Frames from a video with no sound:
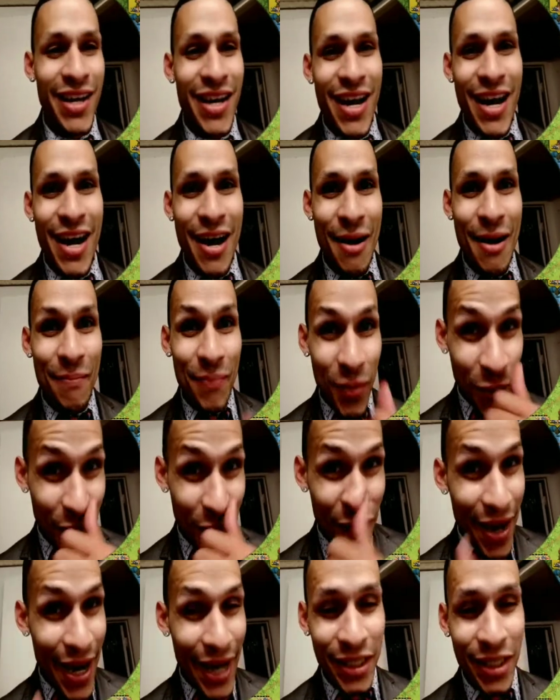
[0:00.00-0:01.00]
We've actually
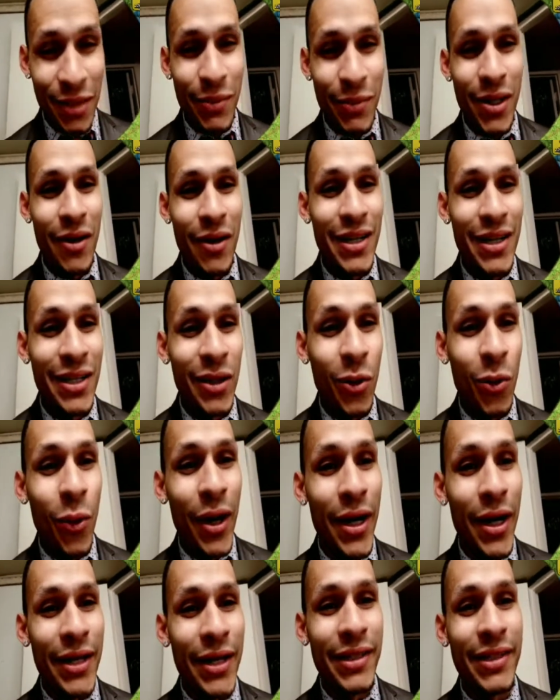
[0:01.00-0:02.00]
been on quite a
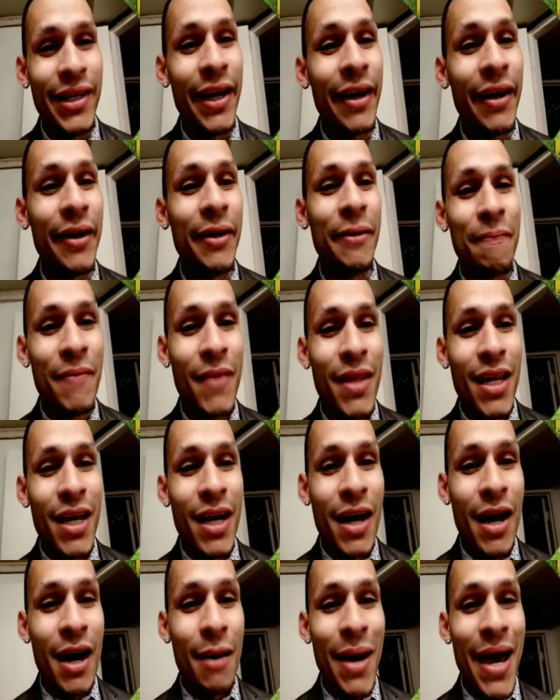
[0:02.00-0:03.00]
tear.
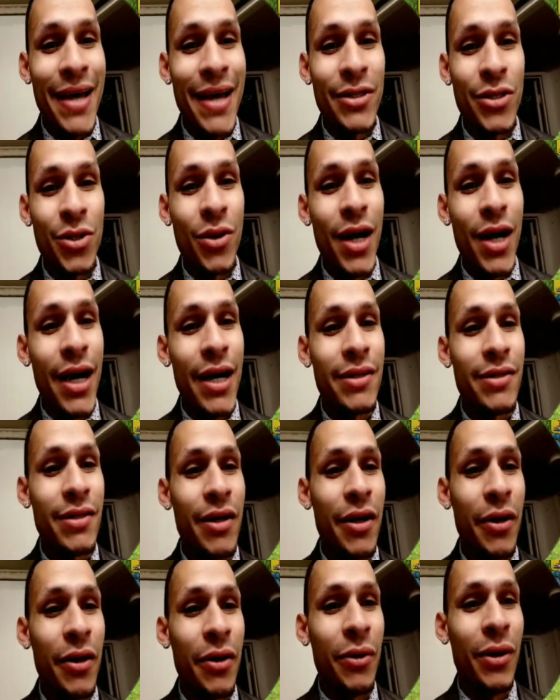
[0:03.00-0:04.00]
As you guys know,
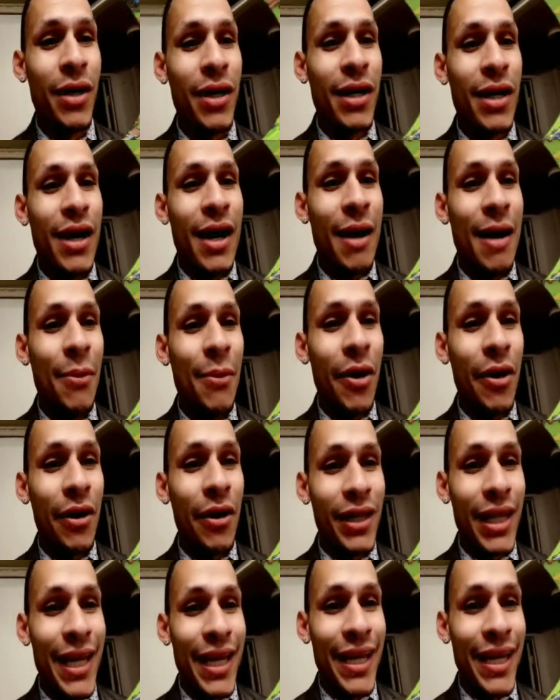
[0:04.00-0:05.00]
our clan
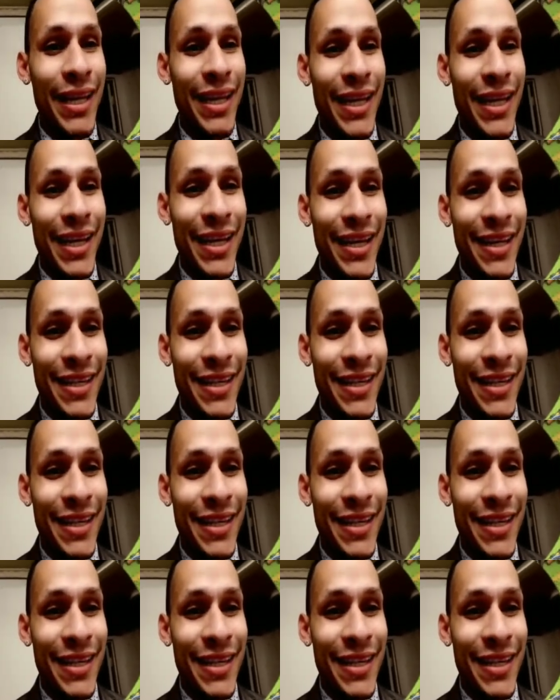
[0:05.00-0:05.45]
is